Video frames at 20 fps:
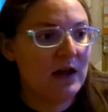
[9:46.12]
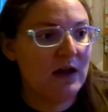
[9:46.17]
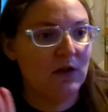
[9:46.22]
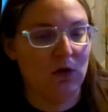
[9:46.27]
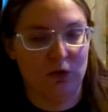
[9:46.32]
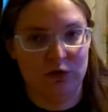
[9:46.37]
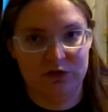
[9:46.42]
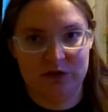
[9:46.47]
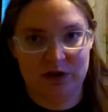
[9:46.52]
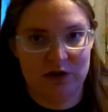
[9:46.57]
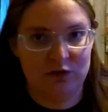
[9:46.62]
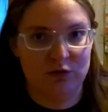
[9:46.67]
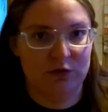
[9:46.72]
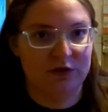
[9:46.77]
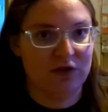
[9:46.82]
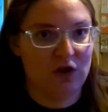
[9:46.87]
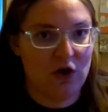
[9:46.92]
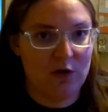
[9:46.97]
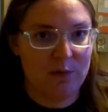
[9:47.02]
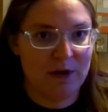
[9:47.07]
full schedule's
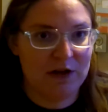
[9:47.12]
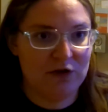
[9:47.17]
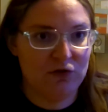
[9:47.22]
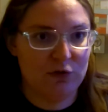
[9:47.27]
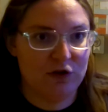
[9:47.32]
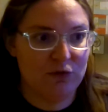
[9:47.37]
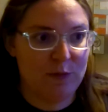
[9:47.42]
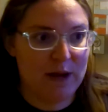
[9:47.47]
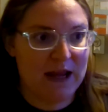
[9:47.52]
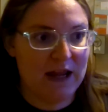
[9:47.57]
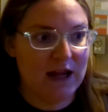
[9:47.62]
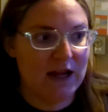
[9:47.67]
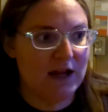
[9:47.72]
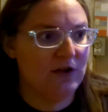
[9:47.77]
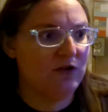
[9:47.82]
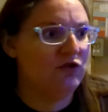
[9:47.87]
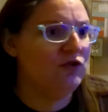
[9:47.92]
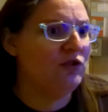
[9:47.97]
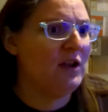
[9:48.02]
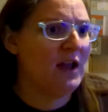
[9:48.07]
on my Twitch
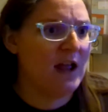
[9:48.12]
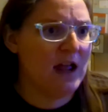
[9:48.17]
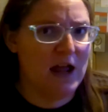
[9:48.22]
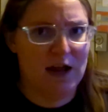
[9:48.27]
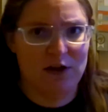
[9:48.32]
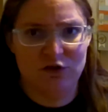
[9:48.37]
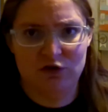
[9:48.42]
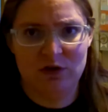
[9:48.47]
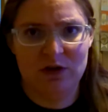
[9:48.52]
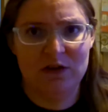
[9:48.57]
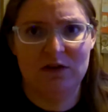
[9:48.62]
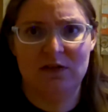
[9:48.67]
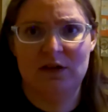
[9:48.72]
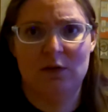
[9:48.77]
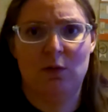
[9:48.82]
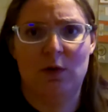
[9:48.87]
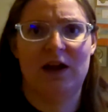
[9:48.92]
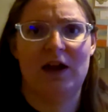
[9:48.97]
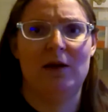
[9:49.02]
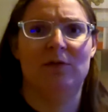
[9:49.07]
page, and you can see
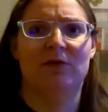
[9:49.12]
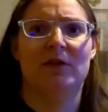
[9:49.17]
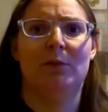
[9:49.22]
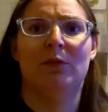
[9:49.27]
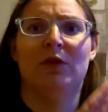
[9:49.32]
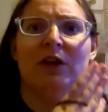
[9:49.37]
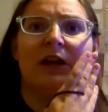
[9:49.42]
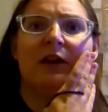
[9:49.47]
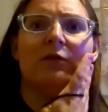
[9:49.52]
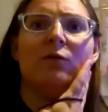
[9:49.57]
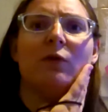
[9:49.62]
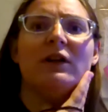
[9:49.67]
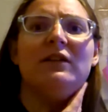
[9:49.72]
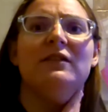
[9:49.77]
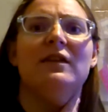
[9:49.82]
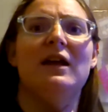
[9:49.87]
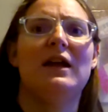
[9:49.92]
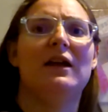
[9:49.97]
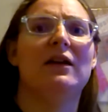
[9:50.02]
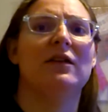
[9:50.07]
what games I'm playing what
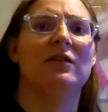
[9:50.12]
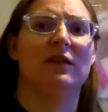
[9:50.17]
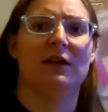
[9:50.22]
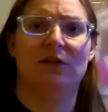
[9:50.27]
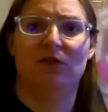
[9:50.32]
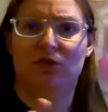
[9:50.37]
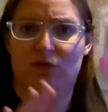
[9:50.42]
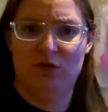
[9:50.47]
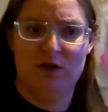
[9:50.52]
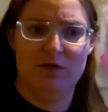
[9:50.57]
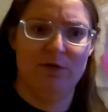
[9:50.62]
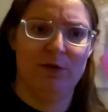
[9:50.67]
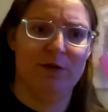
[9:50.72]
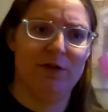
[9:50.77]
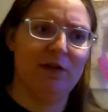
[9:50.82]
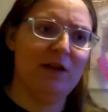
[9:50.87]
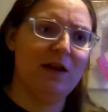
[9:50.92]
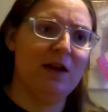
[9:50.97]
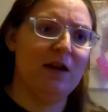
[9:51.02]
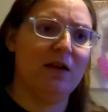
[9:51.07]
day, because I do different
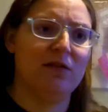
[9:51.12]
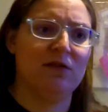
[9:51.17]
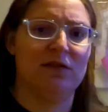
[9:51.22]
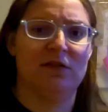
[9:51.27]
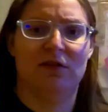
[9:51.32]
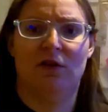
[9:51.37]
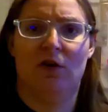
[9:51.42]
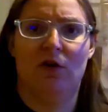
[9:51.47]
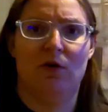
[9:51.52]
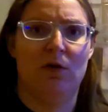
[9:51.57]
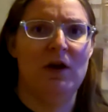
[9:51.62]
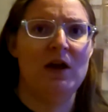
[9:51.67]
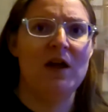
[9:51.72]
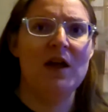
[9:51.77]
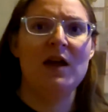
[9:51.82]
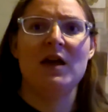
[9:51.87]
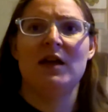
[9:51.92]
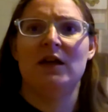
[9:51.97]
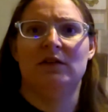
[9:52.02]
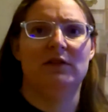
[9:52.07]
things, so,
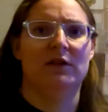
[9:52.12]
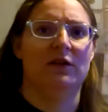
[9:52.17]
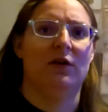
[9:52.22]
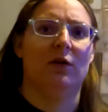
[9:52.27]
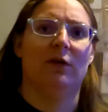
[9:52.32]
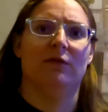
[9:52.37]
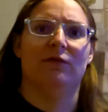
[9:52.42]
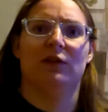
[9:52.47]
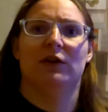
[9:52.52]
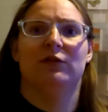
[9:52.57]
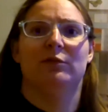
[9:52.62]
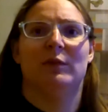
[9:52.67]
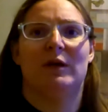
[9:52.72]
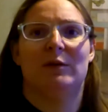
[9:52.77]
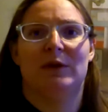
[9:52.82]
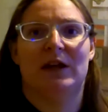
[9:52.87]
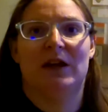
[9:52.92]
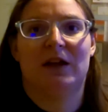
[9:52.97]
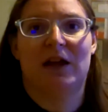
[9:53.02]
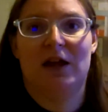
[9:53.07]
if there's
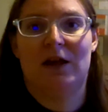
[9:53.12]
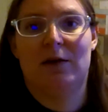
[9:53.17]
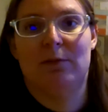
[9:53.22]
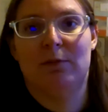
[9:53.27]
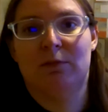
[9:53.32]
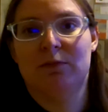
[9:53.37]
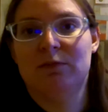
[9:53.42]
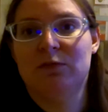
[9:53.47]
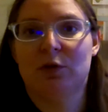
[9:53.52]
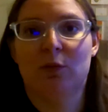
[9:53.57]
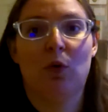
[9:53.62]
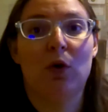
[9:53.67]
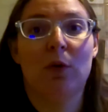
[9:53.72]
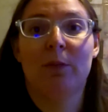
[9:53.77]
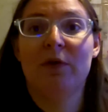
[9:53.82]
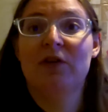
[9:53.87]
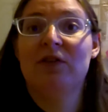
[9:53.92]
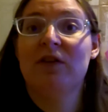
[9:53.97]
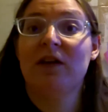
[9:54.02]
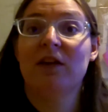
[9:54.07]
maybe a game you're more
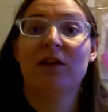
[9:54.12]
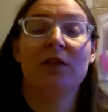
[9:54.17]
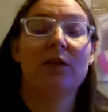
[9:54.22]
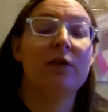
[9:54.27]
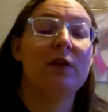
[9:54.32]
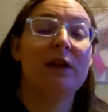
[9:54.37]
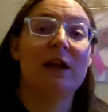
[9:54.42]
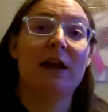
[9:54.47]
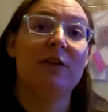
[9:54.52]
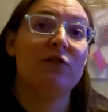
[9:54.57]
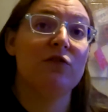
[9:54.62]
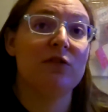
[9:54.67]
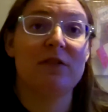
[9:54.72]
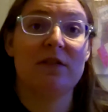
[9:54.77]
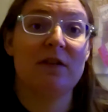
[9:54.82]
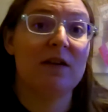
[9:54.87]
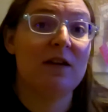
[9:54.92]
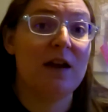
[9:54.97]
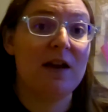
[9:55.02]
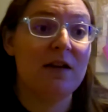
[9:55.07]
particularly
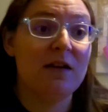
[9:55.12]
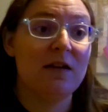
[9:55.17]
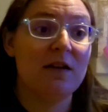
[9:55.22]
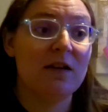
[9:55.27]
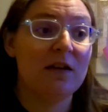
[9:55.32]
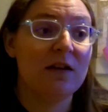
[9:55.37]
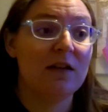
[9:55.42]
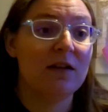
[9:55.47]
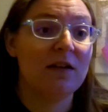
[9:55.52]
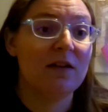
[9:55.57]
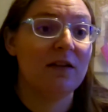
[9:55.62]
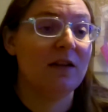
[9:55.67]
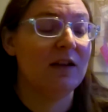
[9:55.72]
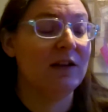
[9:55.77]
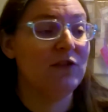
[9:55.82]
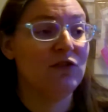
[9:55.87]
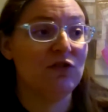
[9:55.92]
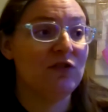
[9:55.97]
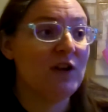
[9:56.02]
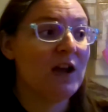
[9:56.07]
interested in, You
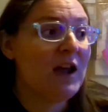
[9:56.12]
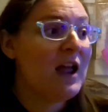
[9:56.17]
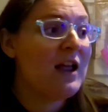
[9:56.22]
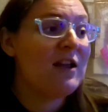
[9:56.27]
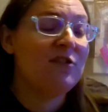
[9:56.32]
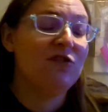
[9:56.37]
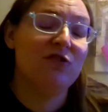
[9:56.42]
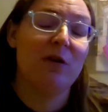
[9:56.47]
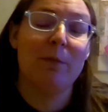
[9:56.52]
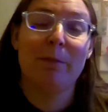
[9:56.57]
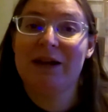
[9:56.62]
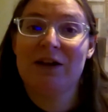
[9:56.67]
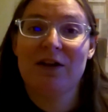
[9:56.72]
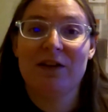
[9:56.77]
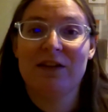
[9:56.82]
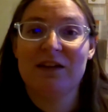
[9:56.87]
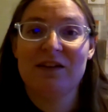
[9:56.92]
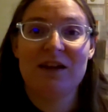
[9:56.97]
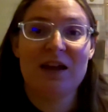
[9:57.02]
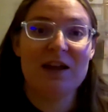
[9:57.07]
can jump in
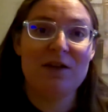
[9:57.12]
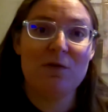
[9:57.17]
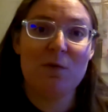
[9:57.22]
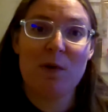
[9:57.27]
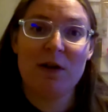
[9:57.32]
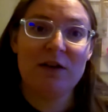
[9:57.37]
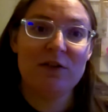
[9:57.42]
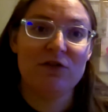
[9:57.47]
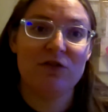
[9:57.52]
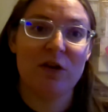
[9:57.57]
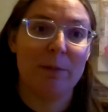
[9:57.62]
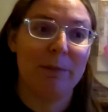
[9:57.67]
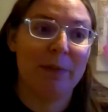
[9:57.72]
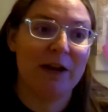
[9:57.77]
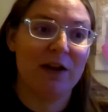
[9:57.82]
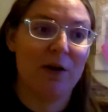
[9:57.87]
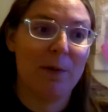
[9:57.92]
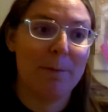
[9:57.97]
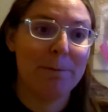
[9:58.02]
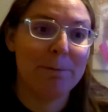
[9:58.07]
on the day you want to jump
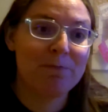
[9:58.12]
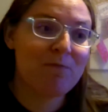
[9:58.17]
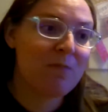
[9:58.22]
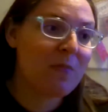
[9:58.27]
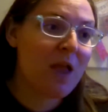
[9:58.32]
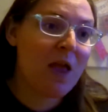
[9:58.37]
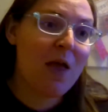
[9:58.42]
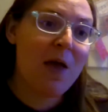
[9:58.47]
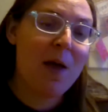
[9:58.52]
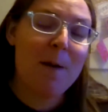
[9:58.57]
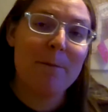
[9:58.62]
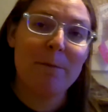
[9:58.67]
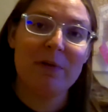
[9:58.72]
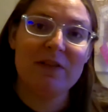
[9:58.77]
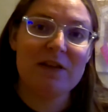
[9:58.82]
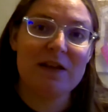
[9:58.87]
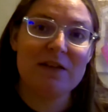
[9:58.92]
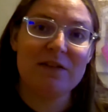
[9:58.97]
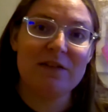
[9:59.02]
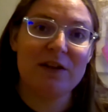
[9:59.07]
in on. But
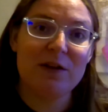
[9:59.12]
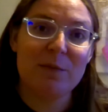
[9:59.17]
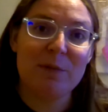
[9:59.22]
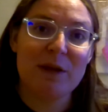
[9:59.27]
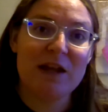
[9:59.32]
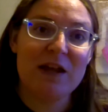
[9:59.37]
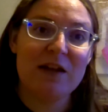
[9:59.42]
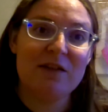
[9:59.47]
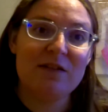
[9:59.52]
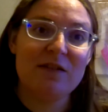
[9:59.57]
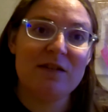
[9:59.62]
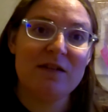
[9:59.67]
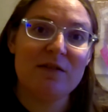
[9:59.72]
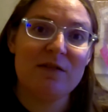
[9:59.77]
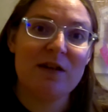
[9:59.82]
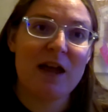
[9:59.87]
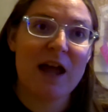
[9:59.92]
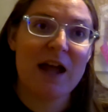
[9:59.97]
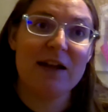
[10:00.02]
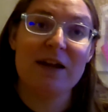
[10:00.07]
that's going to be it,
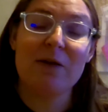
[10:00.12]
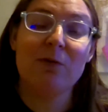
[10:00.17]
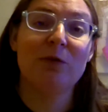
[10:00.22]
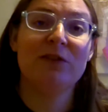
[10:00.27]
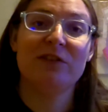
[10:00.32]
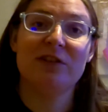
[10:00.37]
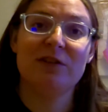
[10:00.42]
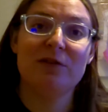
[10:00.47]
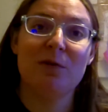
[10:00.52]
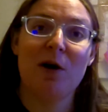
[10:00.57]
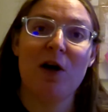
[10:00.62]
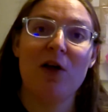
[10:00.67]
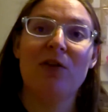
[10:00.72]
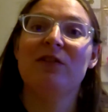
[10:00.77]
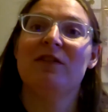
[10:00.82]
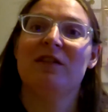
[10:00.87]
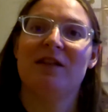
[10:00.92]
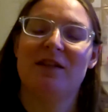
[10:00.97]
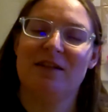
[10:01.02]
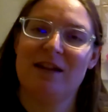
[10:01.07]
and I will see you all
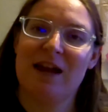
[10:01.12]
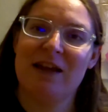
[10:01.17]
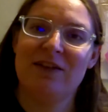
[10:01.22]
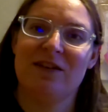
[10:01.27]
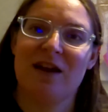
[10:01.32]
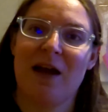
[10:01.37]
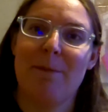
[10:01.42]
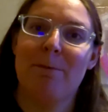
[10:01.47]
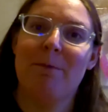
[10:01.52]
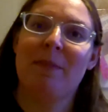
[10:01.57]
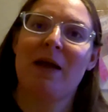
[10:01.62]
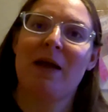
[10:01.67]
next time.